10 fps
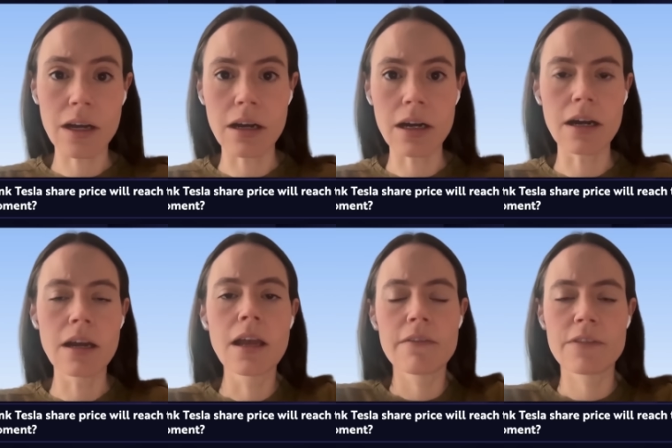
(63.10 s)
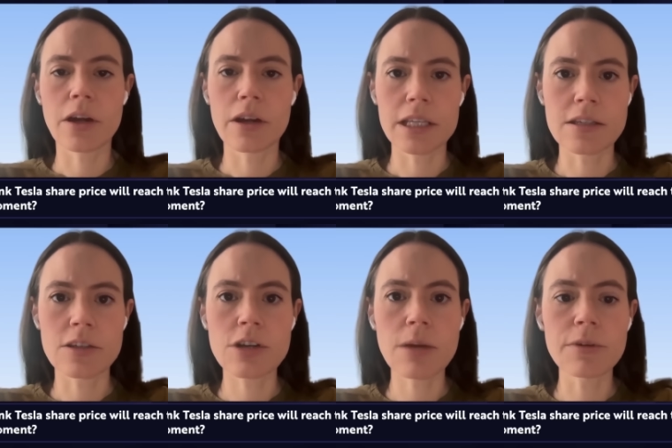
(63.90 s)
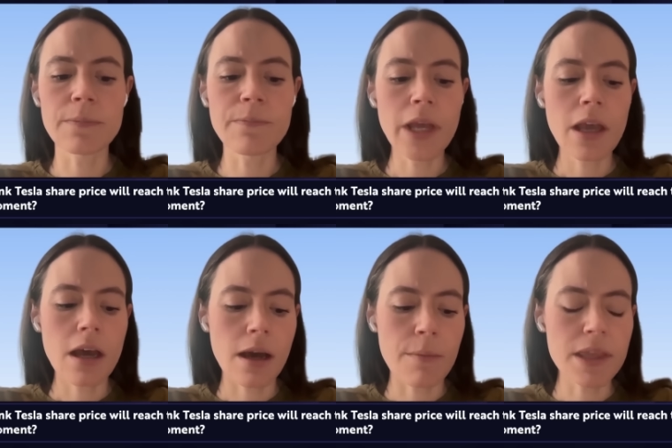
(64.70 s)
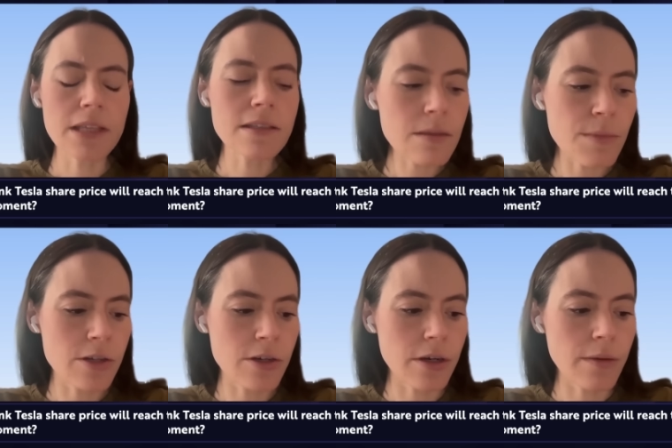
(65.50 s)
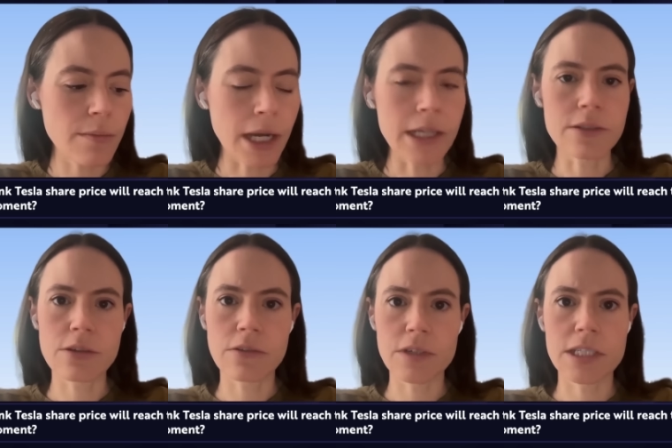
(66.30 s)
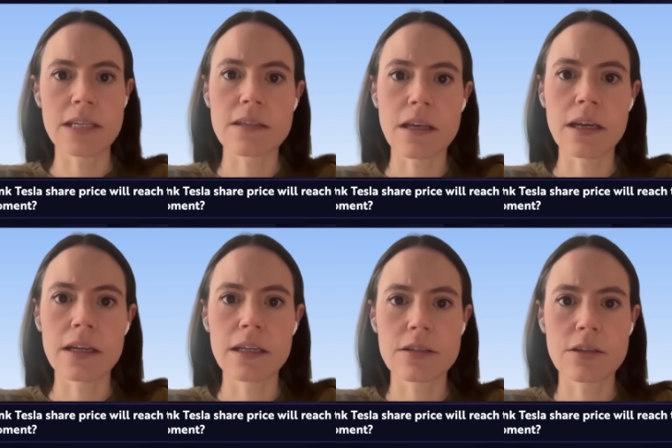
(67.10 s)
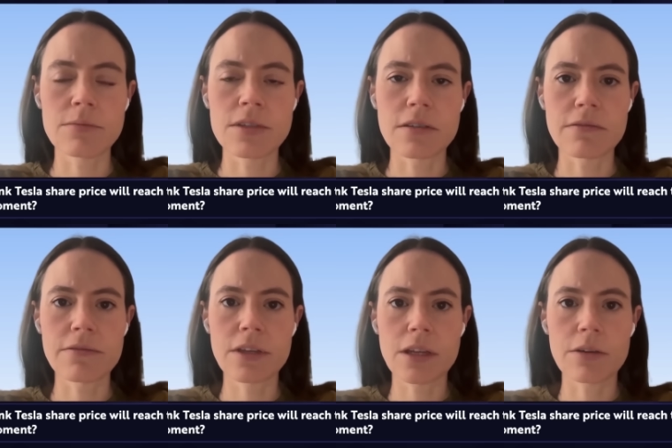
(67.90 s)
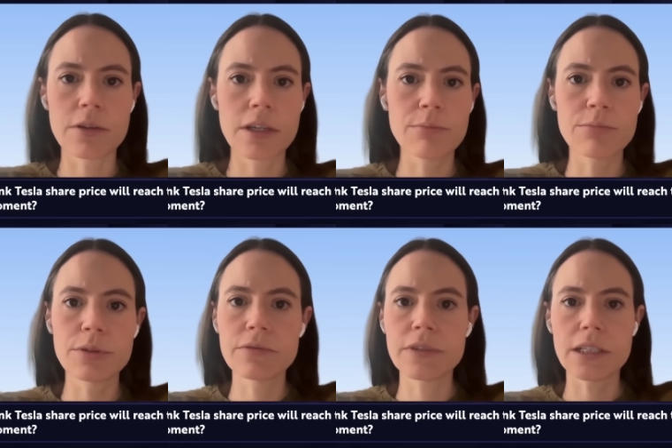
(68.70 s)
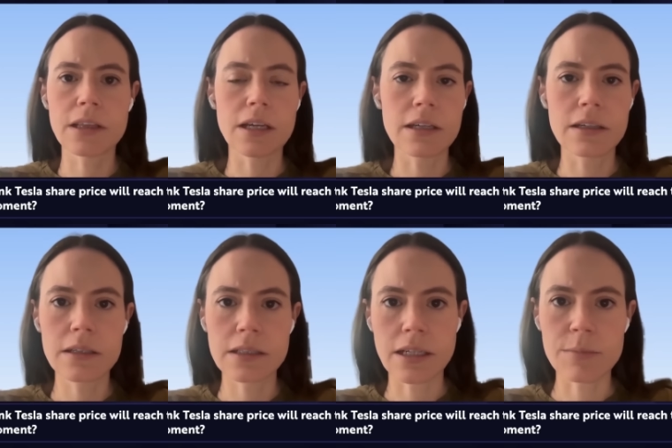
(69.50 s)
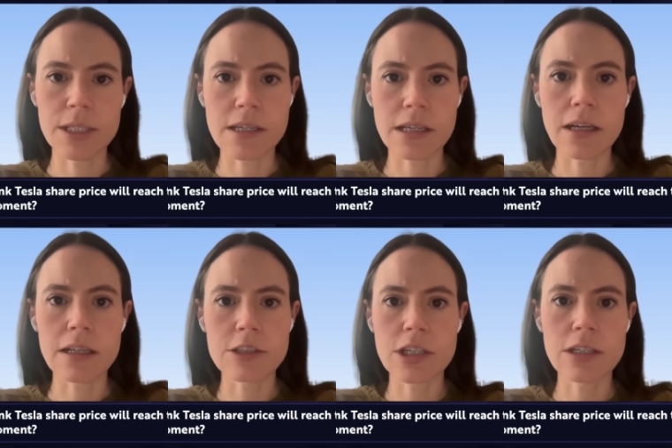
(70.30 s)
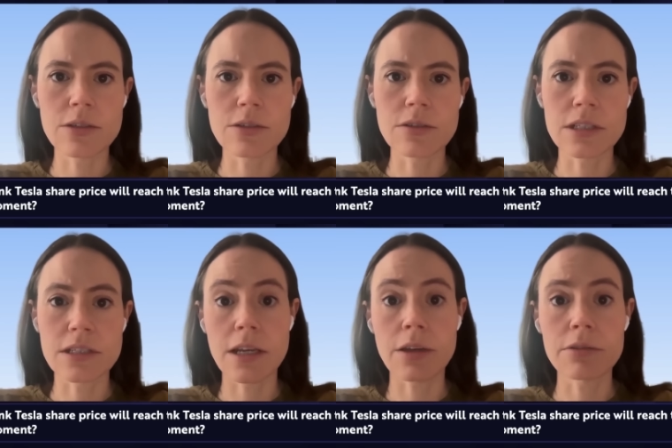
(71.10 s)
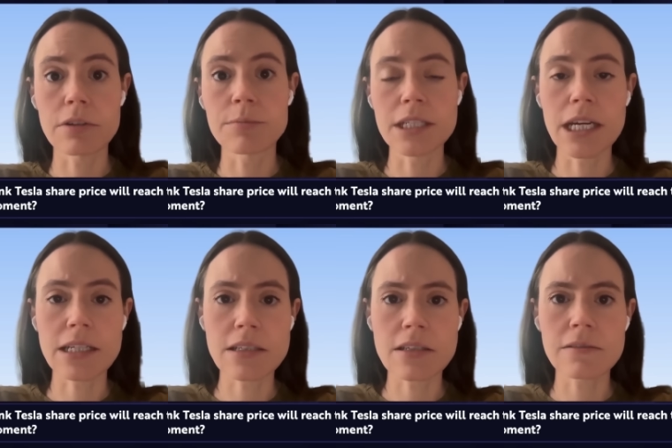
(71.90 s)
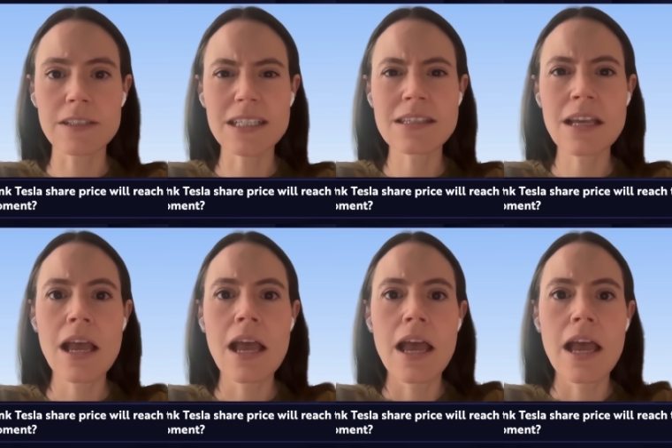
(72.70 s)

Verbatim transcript: the car if the car gets into trouble. But this is a major milestone for Tesla in terms of, you know, improving the autonomous technology to scale the robotaxi service.